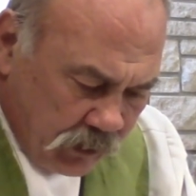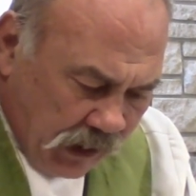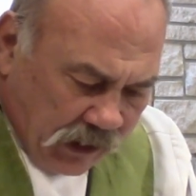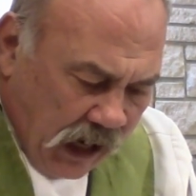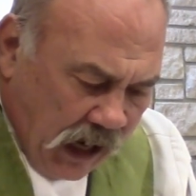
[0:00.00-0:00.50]

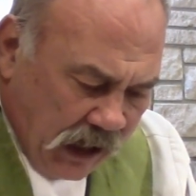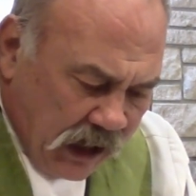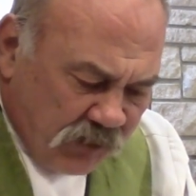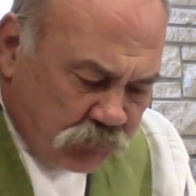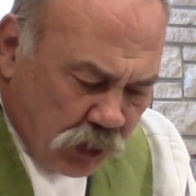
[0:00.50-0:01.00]
And I
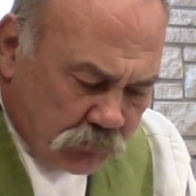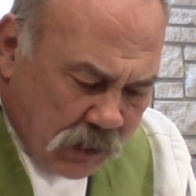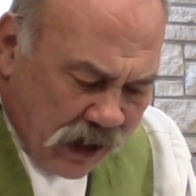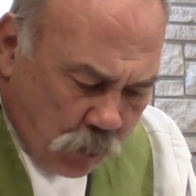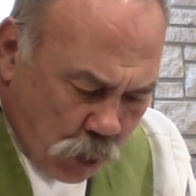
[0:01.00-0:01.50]
have put
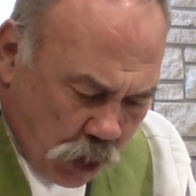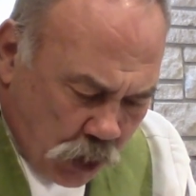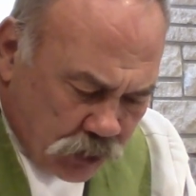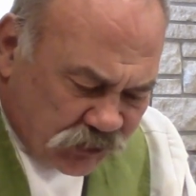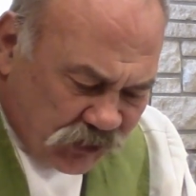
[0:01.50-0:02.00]
my
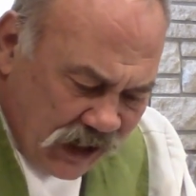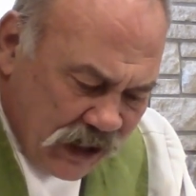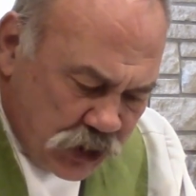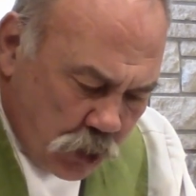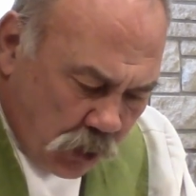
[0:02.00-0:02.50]
words
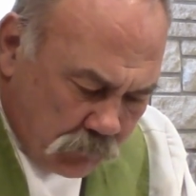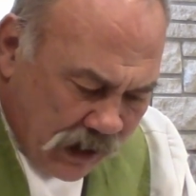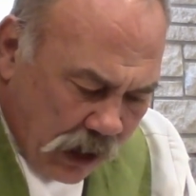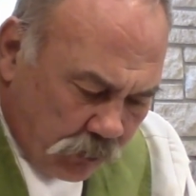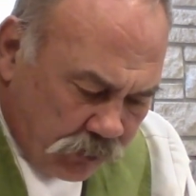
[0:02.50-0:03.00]
in your
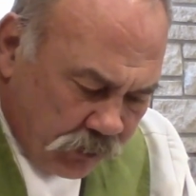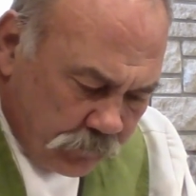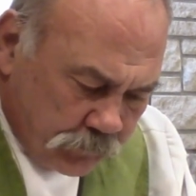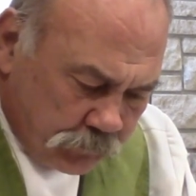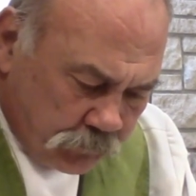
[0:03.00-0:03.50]
mouth
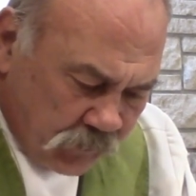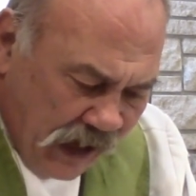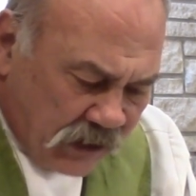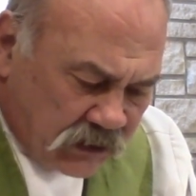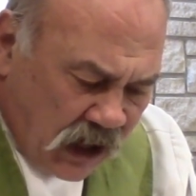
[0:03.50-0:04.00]

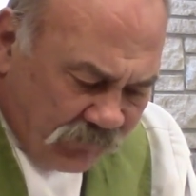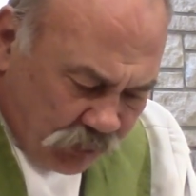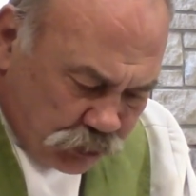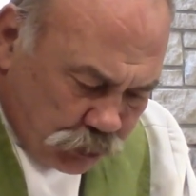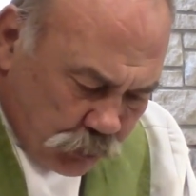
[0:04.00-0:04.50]
and
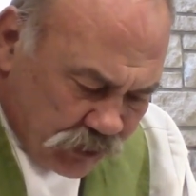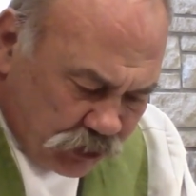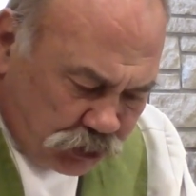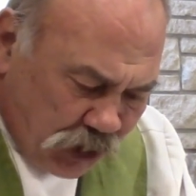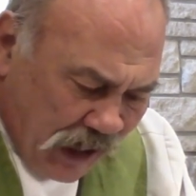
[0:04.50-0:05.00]
covered you in
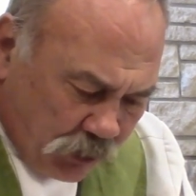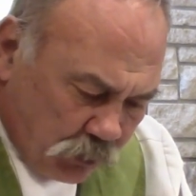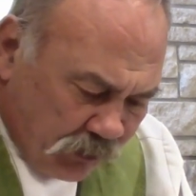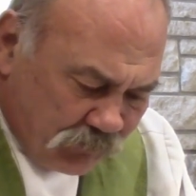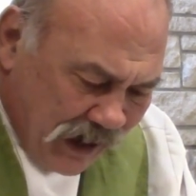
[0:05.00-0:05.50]
the
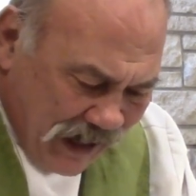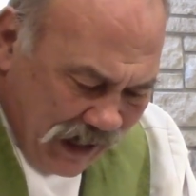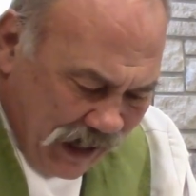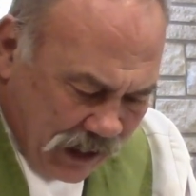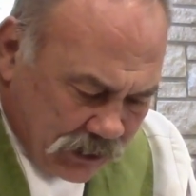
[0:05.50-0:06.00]
shadow of my
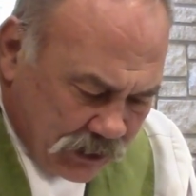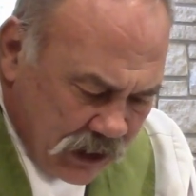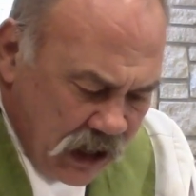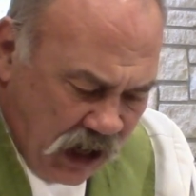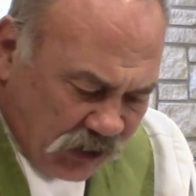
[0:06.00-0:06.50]
hand,
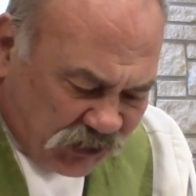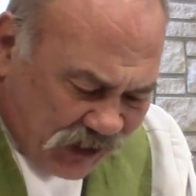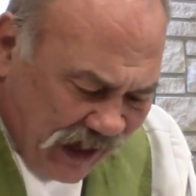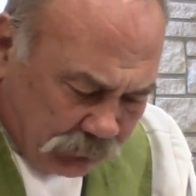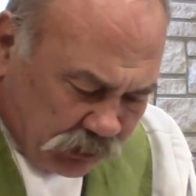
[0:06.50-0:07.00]

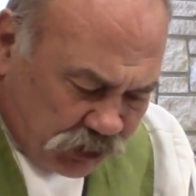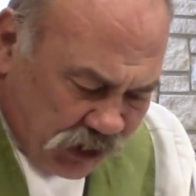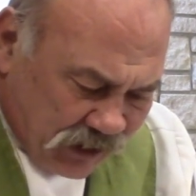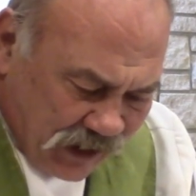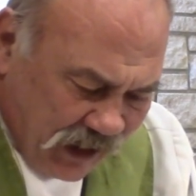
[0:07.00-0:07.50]

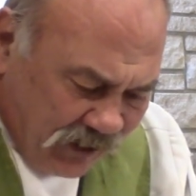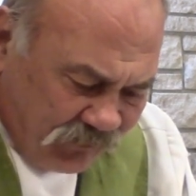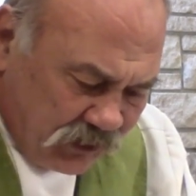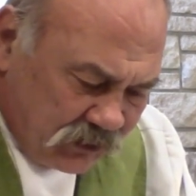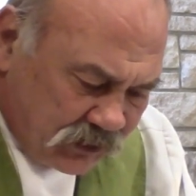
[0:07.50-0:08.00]
establishing the
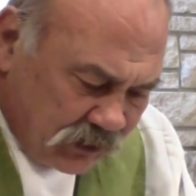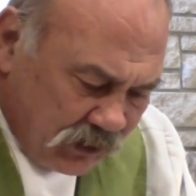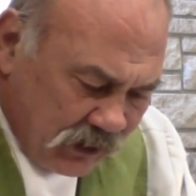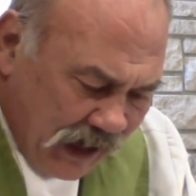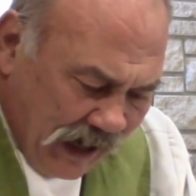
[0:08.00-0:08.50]
heavens
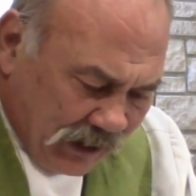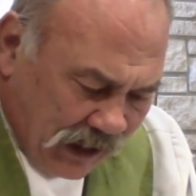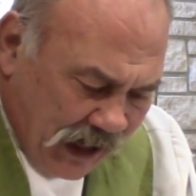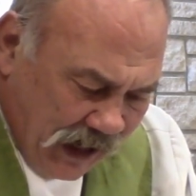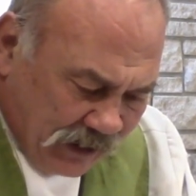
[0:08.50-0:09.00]
and
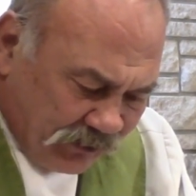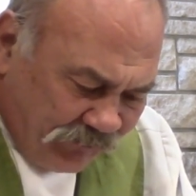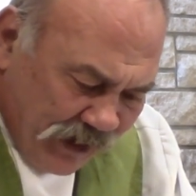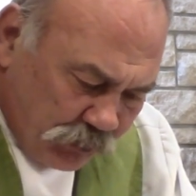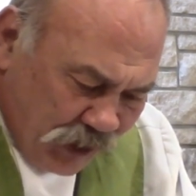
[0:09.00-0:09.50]
laying the
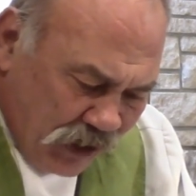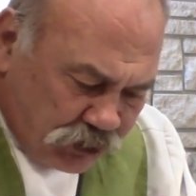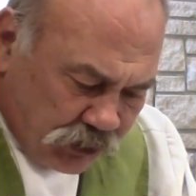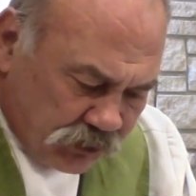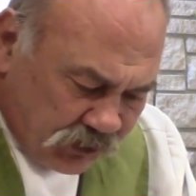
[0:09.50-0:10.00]

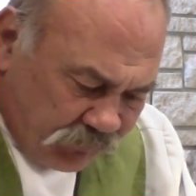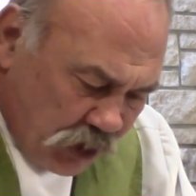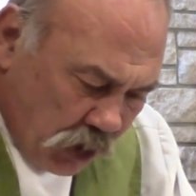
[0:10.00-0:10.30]
foundations of the